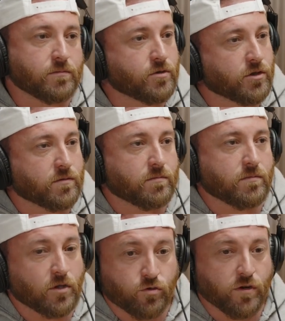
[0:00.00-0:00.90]
just
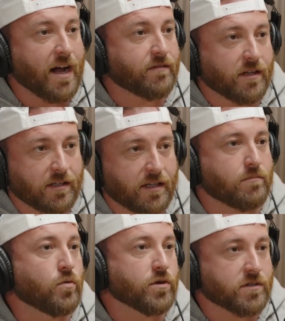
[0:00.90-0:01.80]
the drive to like get
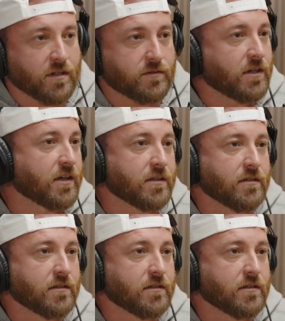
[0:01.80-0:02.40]
more stuff done.